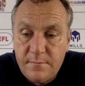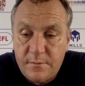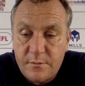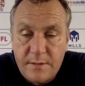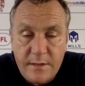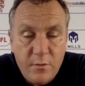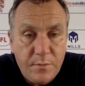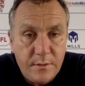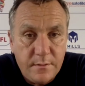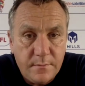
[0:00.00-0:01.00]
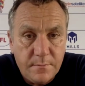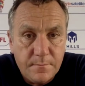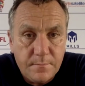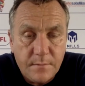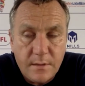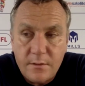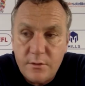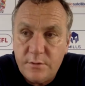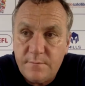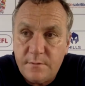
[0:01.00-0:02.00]
some help and
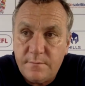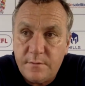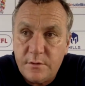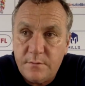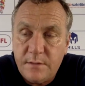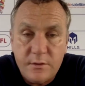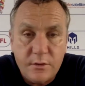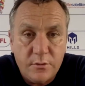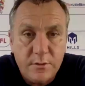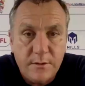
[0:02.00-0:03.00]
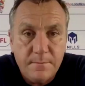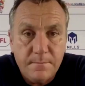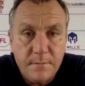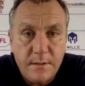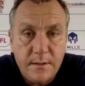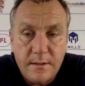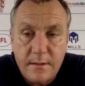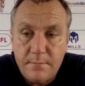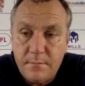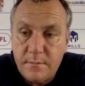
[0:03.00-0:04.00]
just for somebody to talk to
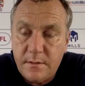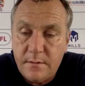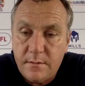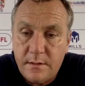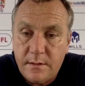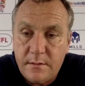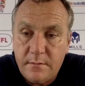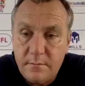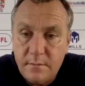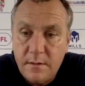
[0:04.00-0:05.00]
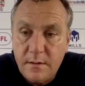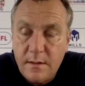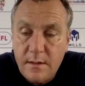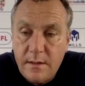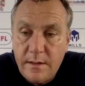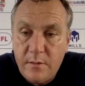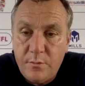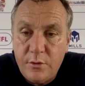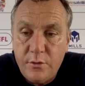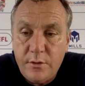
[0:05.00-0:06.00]
that can
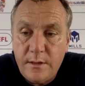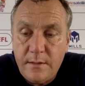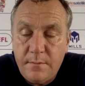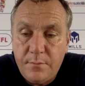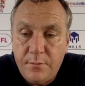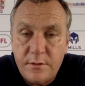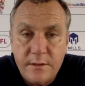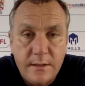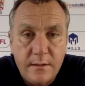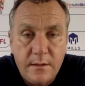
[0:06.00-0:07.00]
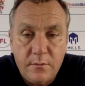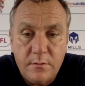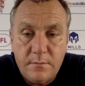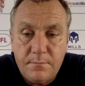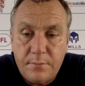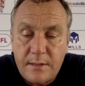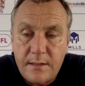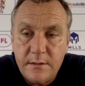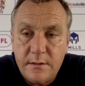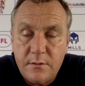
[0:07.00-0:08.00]
help you to put together little
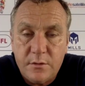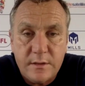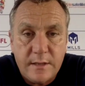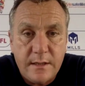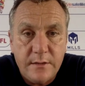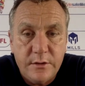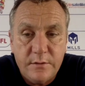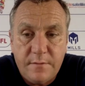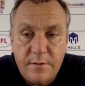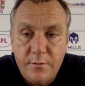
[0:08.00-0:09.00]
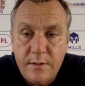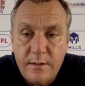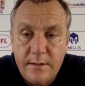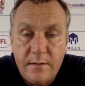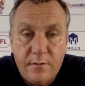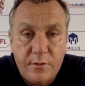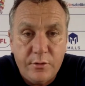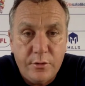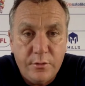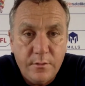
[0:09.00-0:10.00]
strategies of how to get
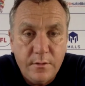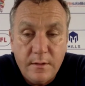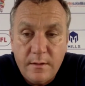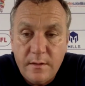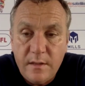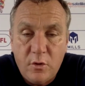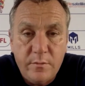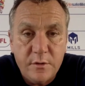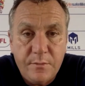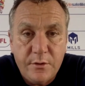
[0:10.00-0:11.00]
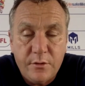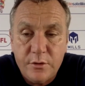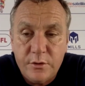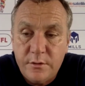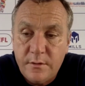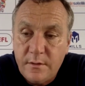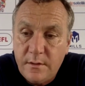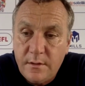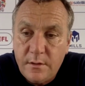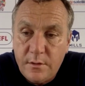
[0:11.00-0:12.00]
through the moments, because
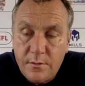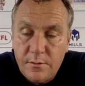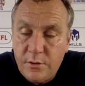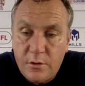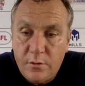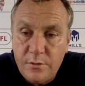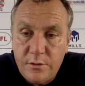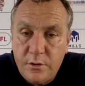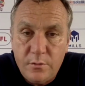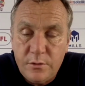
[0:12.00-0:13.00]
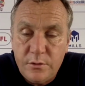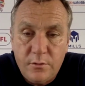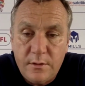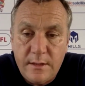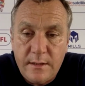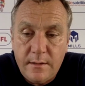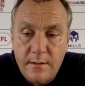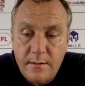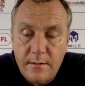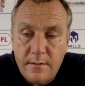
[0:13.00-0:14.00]
you always know at
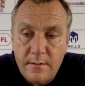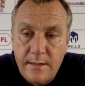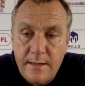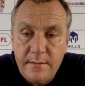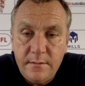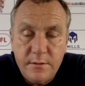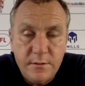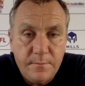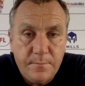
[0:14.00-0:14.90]
the end.